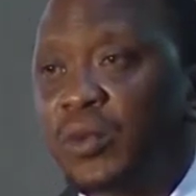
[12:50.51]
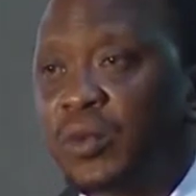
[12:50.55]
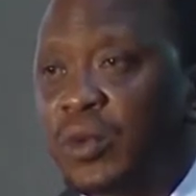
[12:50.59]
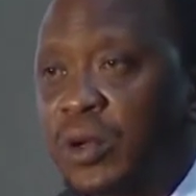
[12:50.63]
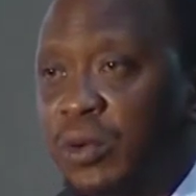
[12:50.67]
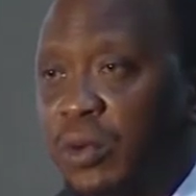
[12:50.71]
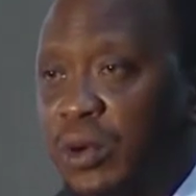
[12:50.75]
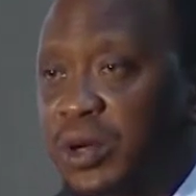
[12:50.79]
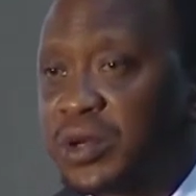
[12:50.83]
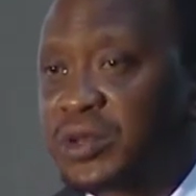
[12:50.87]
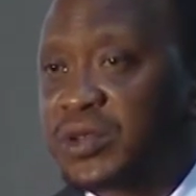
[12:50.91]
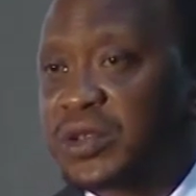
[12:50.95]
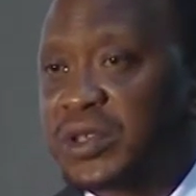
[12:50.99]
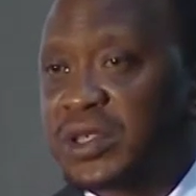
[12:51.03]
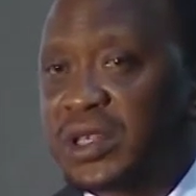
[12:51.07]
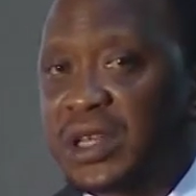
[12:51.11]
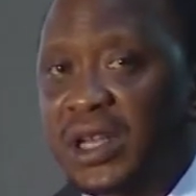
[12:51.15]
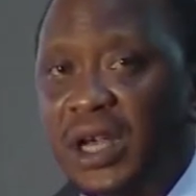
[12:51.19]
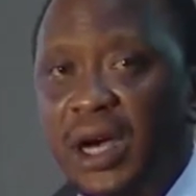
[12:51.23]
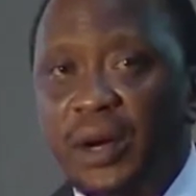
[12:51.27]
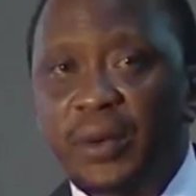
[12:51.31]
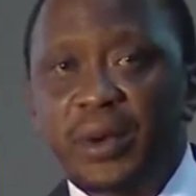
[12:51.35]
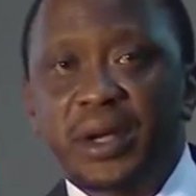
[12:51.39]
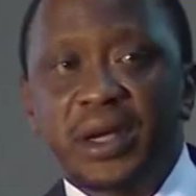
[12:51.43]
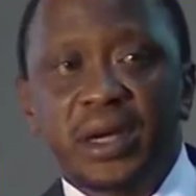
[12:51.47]
We want to see
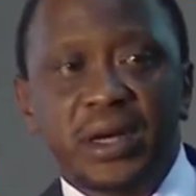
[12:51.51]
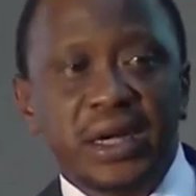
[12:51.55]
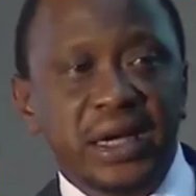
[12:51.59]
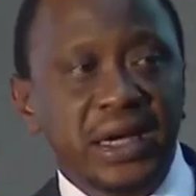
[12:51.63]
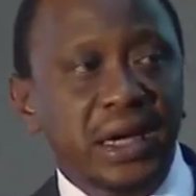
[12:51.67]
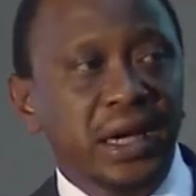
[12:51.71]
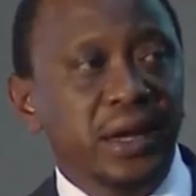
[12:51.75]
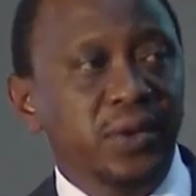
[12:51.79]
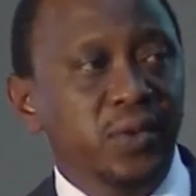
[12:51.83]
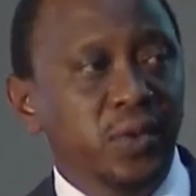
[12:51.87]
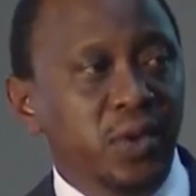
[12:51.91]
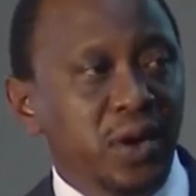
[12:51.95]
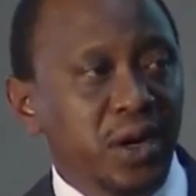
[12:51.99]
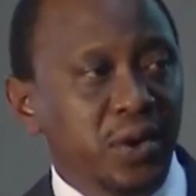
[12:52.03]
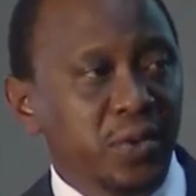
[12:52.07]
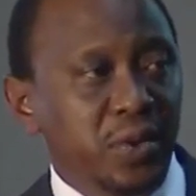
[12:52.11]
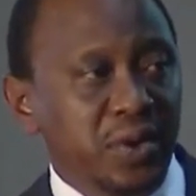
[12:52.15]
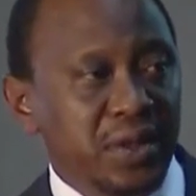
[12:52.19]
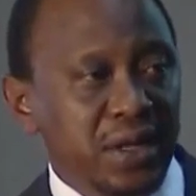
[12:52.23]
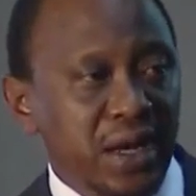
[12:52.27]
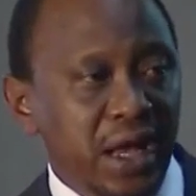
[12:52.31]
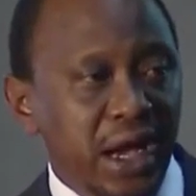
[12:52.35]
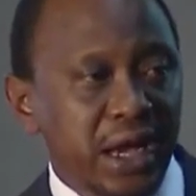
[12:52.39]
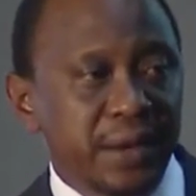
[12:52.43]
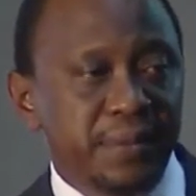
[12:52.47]
how we can again work
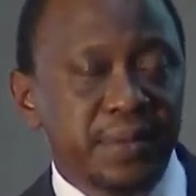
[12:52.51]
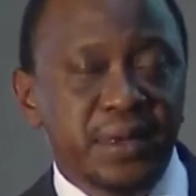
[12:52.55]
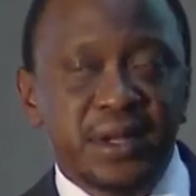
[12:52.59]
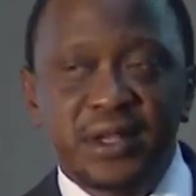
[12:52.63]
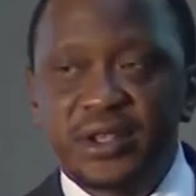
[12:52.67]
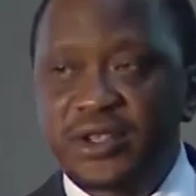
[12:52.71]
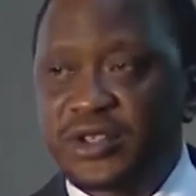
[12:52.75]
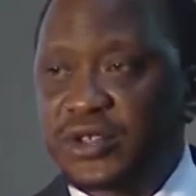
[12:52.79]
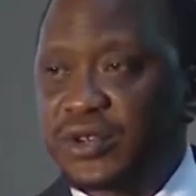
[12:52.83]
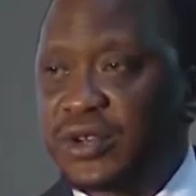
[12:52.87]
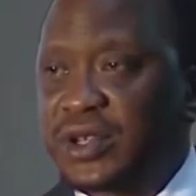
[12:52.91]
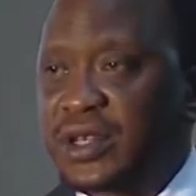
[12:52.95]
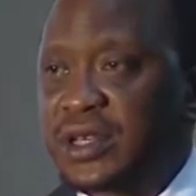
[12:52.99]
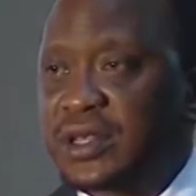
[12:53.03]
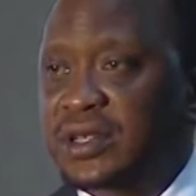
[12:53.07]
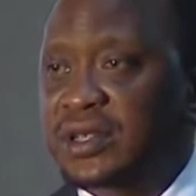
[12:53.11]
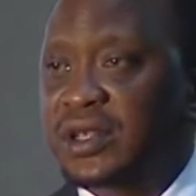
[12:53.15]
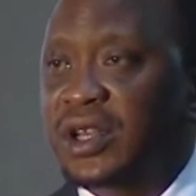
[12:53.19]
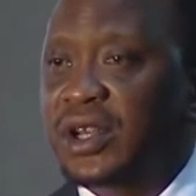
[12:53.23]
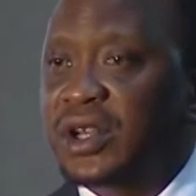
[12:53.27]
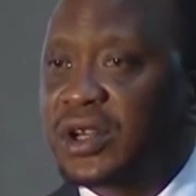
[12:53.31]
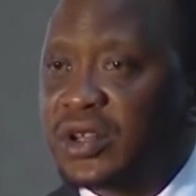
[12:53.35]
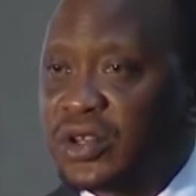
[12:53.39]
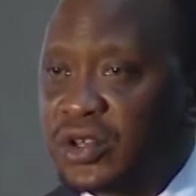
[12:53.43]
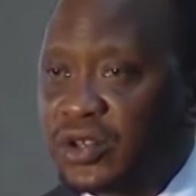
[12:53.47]
with line ministries,
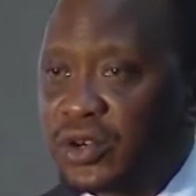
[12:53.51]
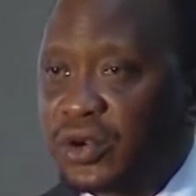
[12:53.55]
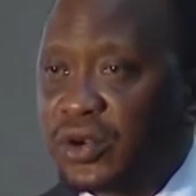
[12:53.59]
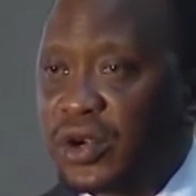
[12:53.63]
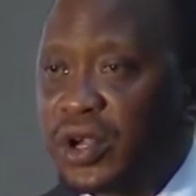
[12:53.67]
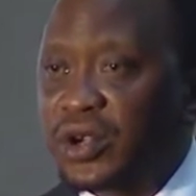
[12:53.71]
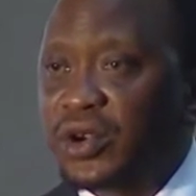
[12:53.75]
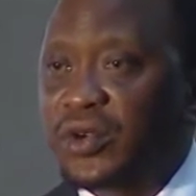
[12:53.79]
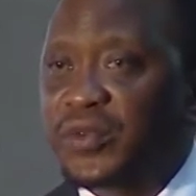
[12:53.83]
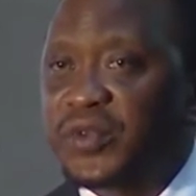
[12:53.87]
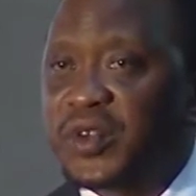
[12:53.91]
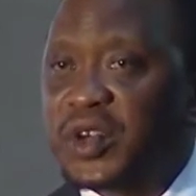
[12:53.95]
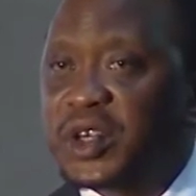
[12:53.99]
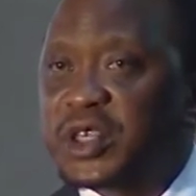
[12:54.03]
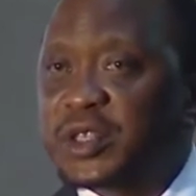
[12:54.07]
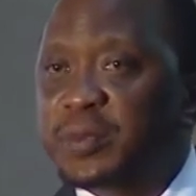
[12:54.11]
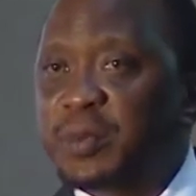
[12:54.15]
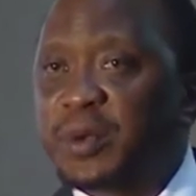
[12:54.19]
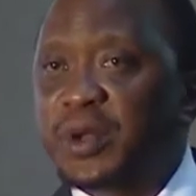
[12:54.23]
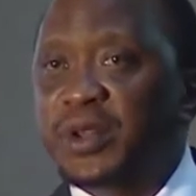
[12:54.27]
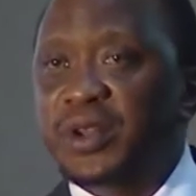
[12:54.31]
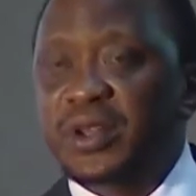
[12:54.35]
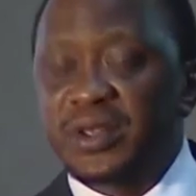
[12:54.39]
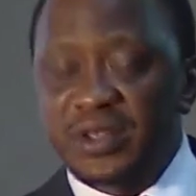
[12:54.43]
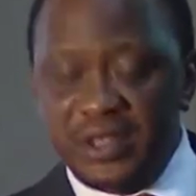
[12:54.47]
drawing on the
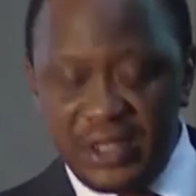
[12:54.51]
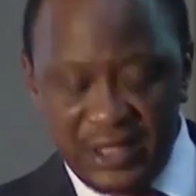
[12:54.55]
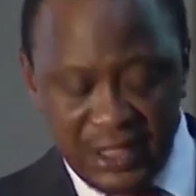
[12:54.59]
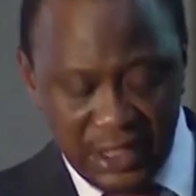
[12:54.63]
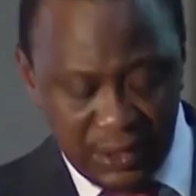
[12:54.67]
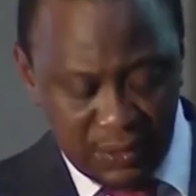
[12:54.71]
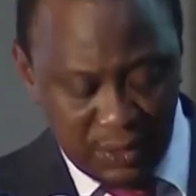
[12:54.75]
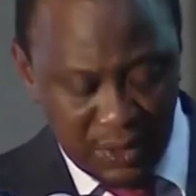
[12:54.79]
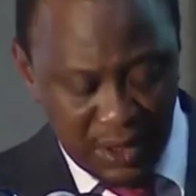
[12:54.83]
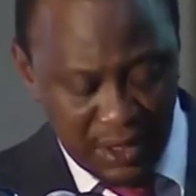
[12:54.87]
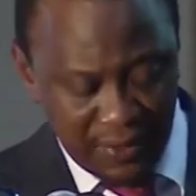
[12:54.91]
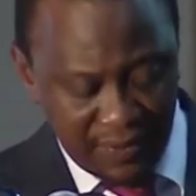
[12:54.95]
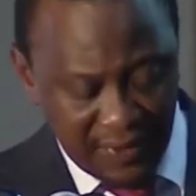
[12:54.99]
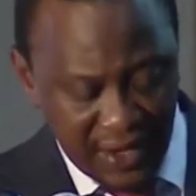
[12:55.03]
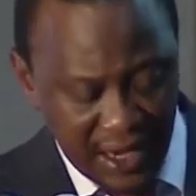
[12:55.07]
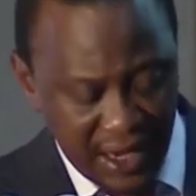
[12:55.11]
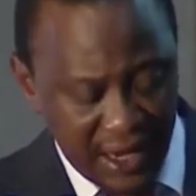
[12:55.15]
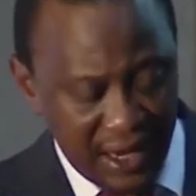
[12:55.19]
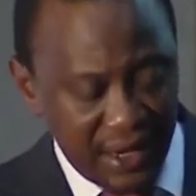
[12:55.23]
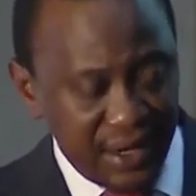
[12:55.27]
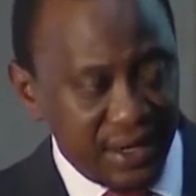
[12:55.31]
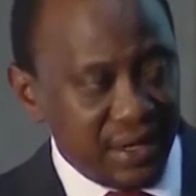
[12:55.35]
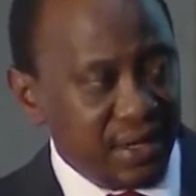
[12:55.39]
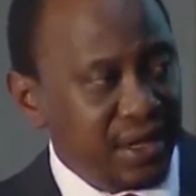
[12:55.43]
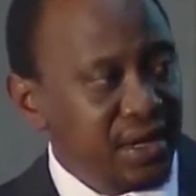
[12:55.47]
experiences that we have
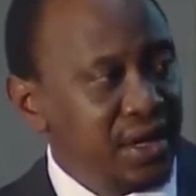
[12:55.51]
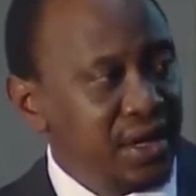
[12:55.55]
had,